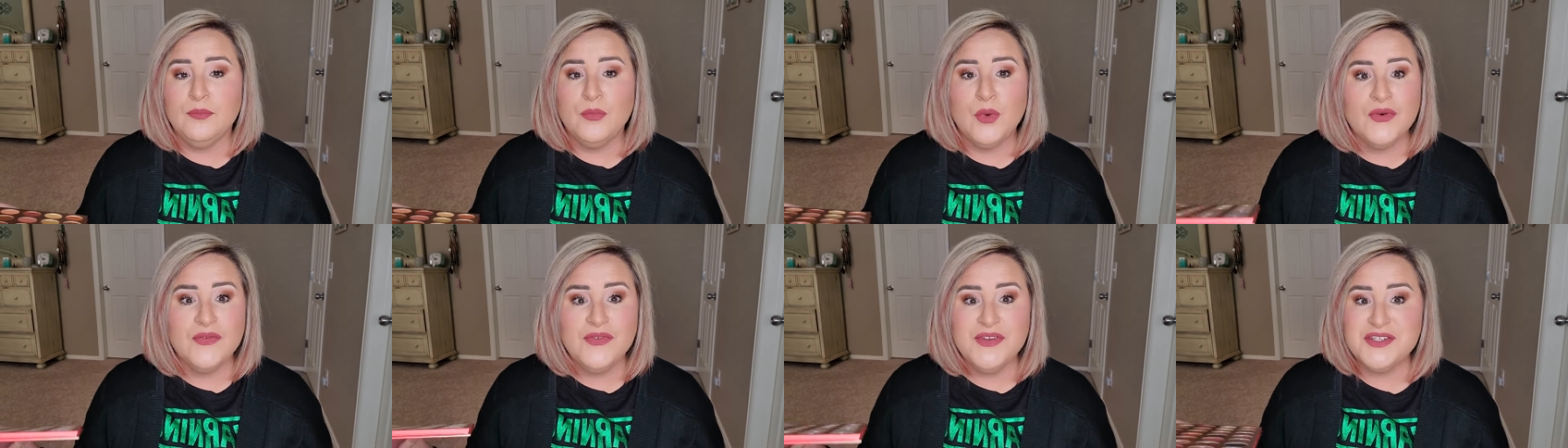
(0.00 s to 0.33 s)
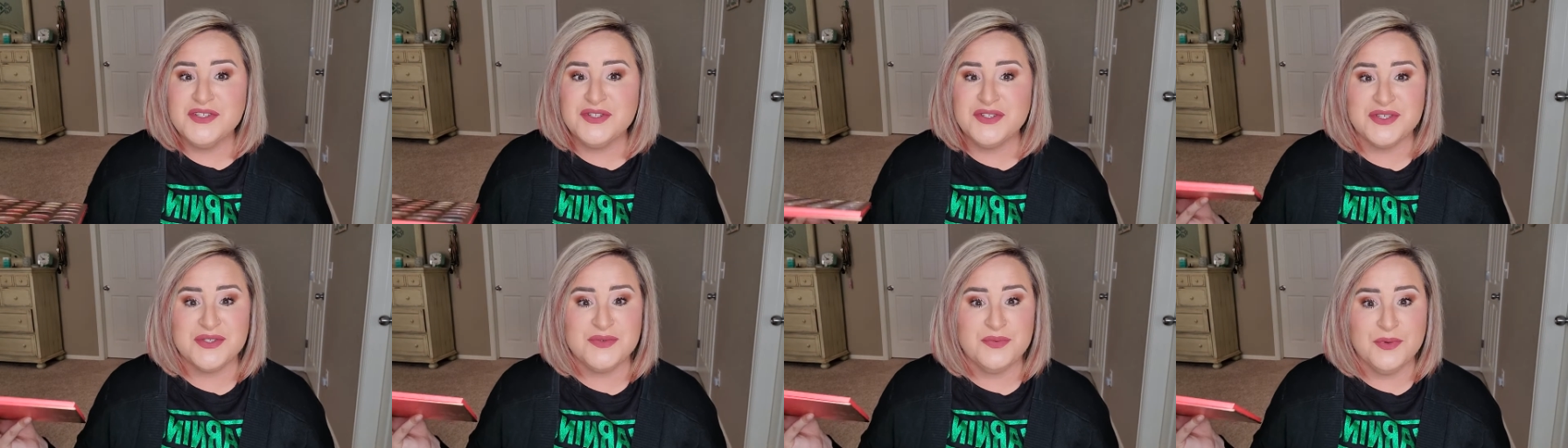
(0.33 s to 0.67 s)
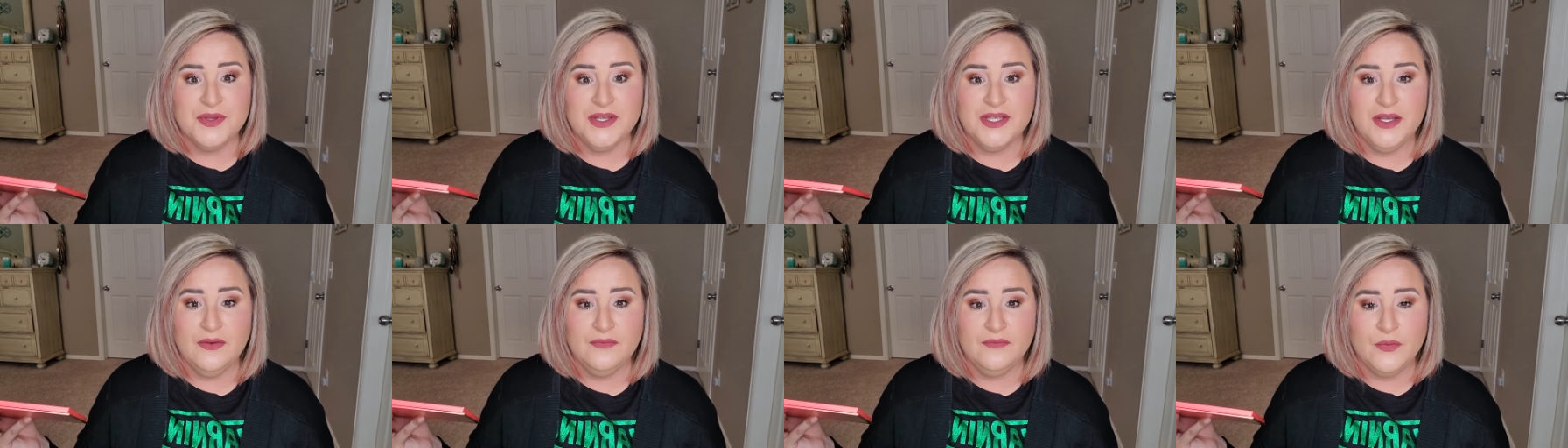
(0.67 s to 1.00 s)
Morphe's just
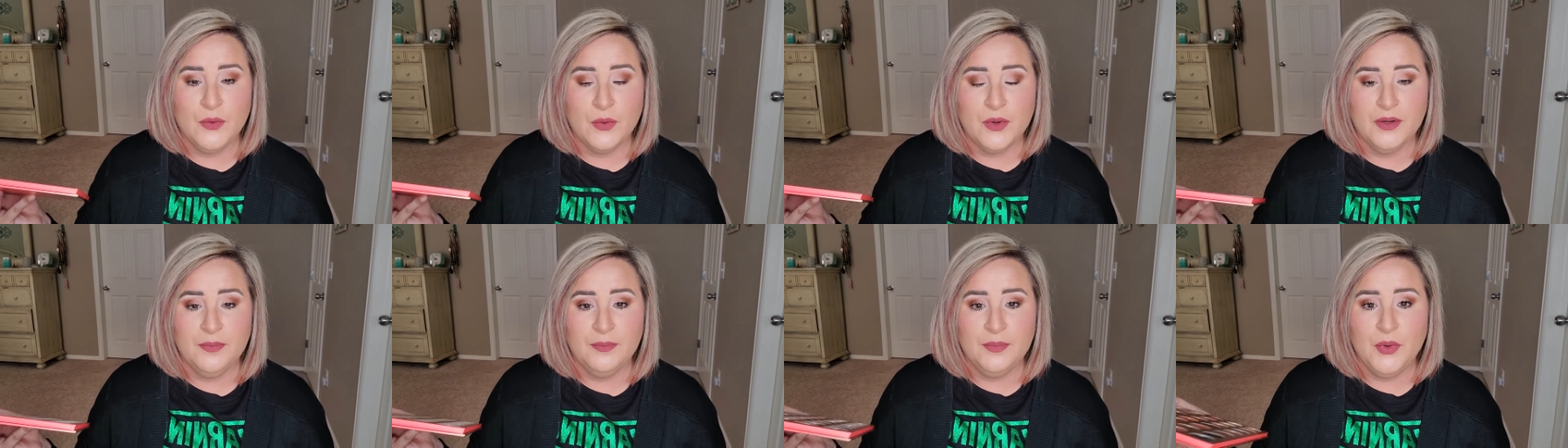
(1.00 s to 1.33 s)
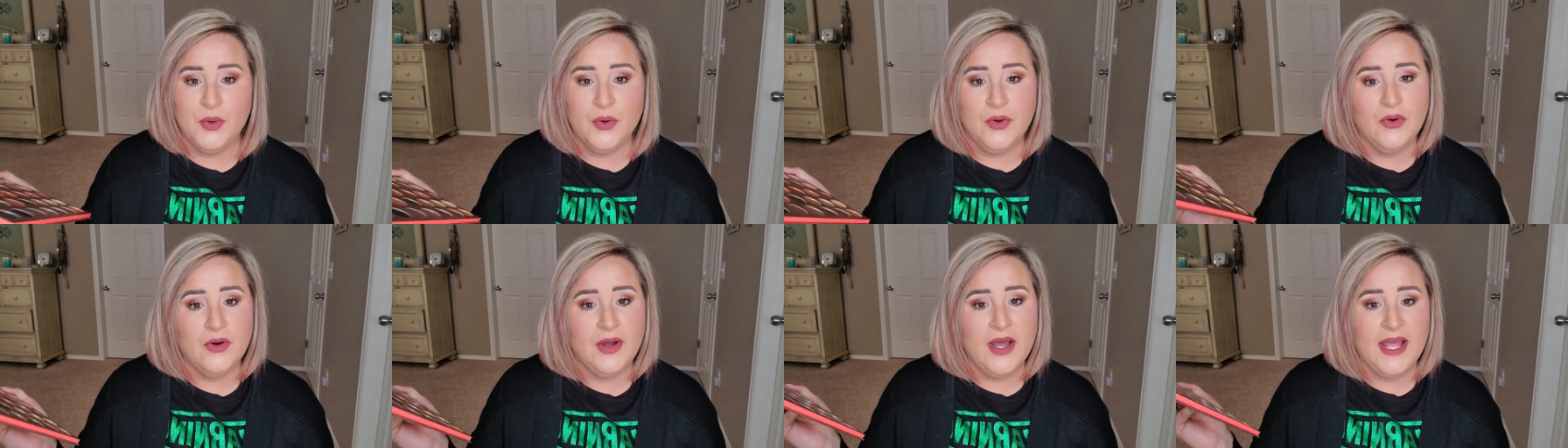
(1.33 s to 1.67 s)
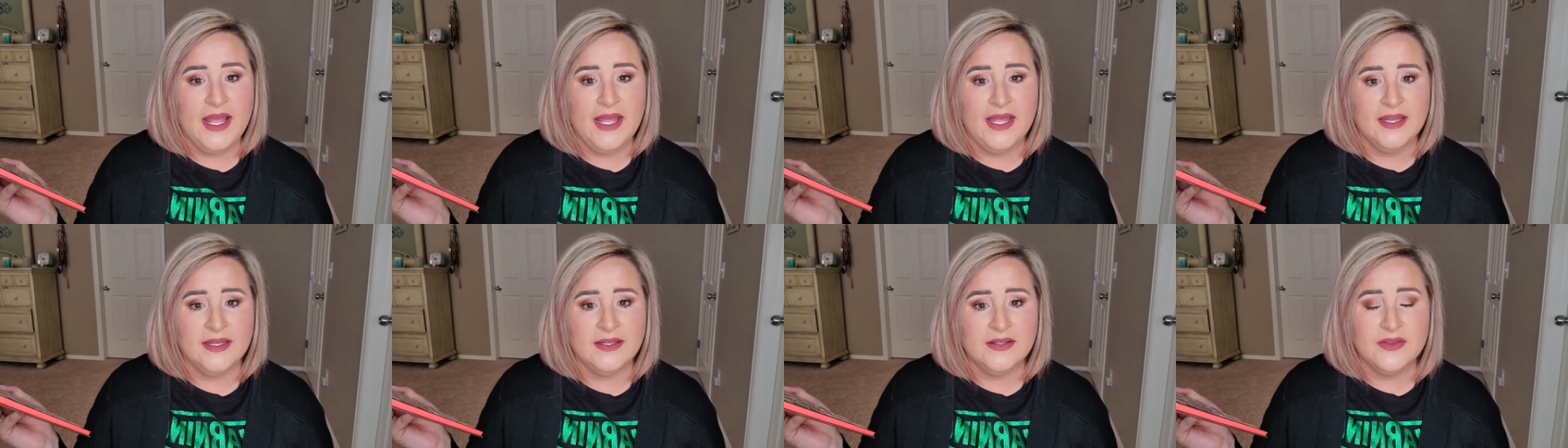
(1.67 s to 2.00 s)
really affordable
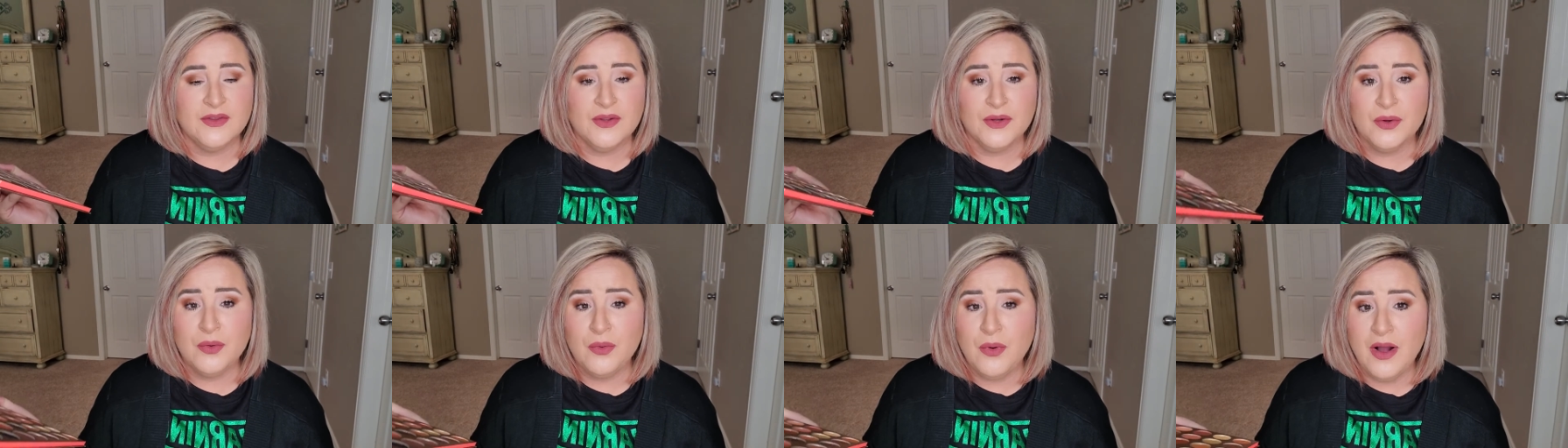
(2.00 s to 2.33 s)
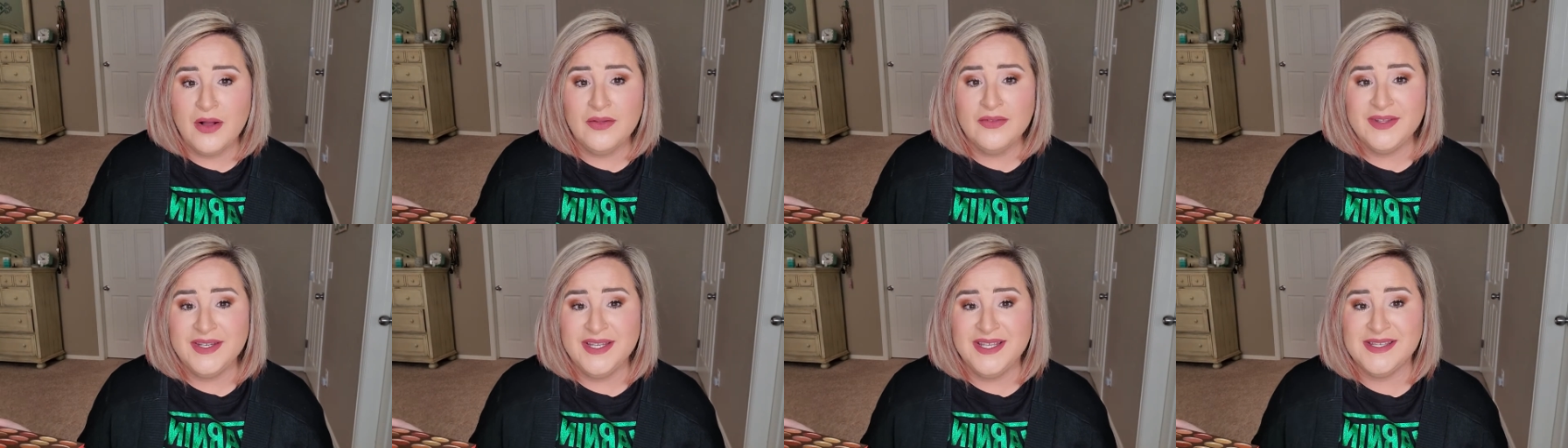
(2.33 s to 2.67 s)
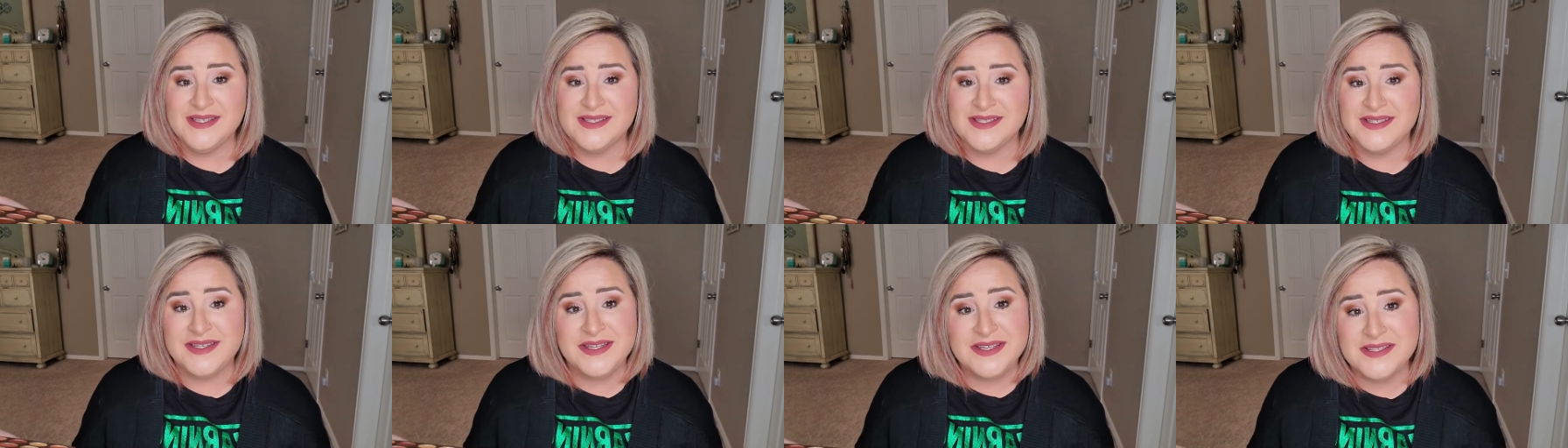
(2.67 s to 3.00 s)
and their quality
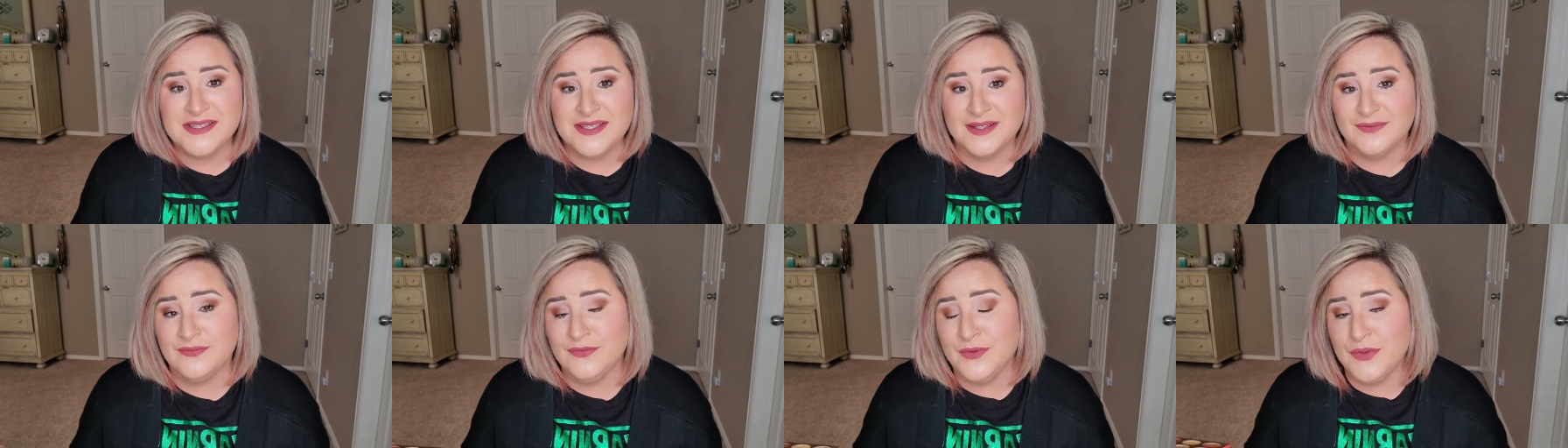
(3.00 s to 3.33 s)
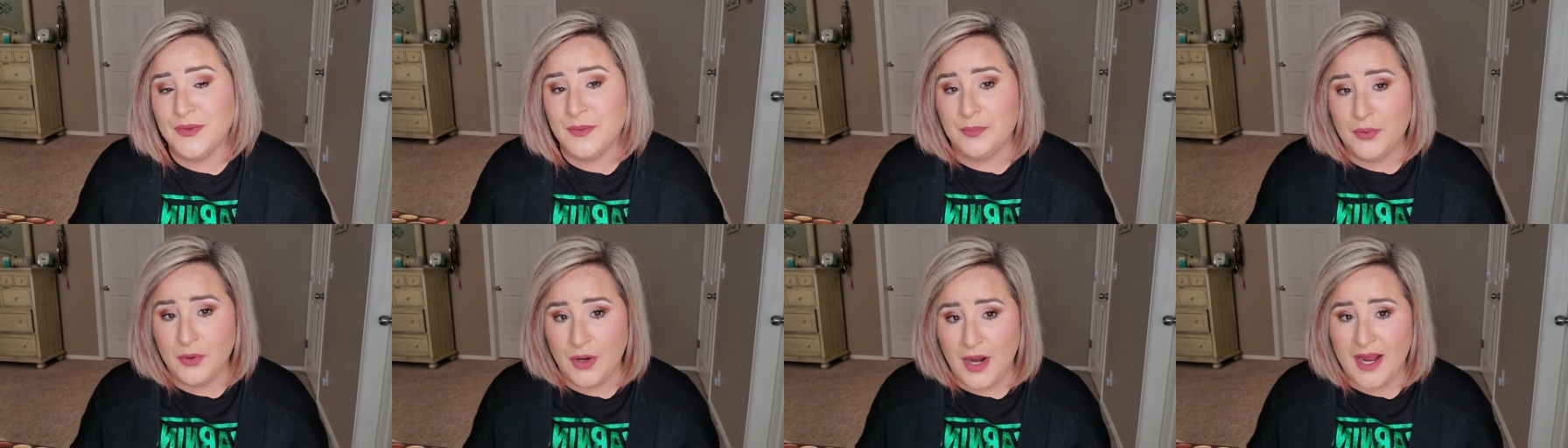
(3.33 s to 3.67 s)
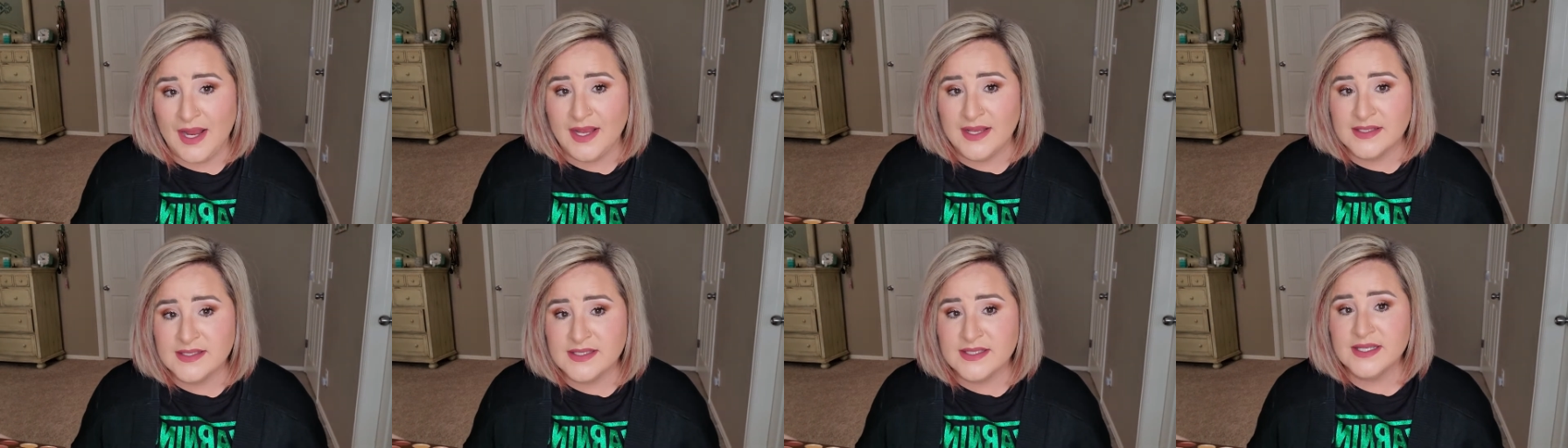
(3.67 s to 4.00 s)
is decent for the
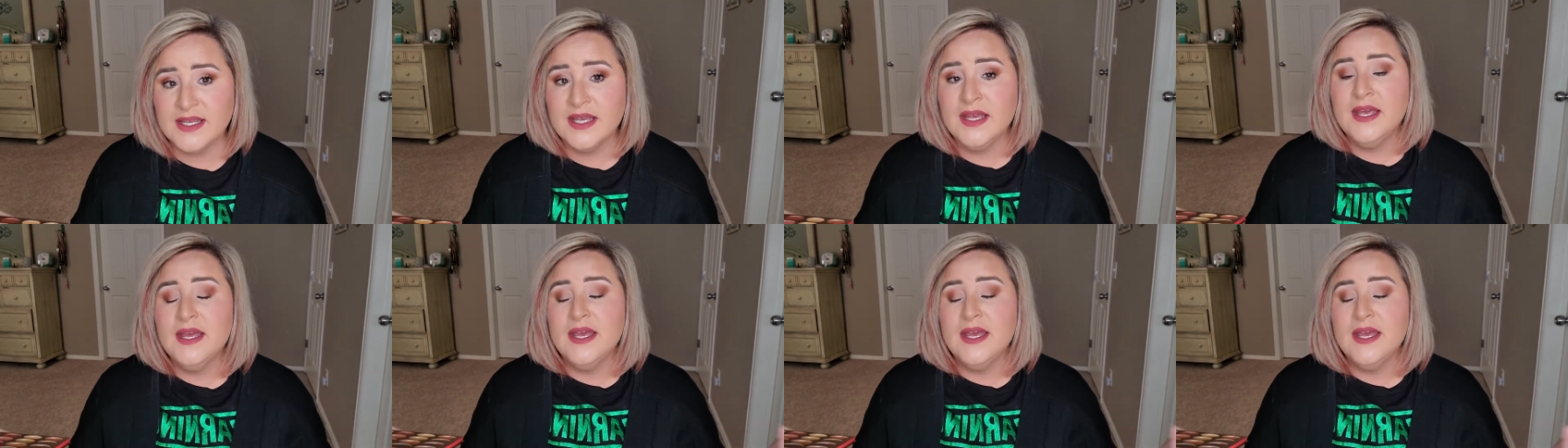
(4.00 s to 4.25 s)
price.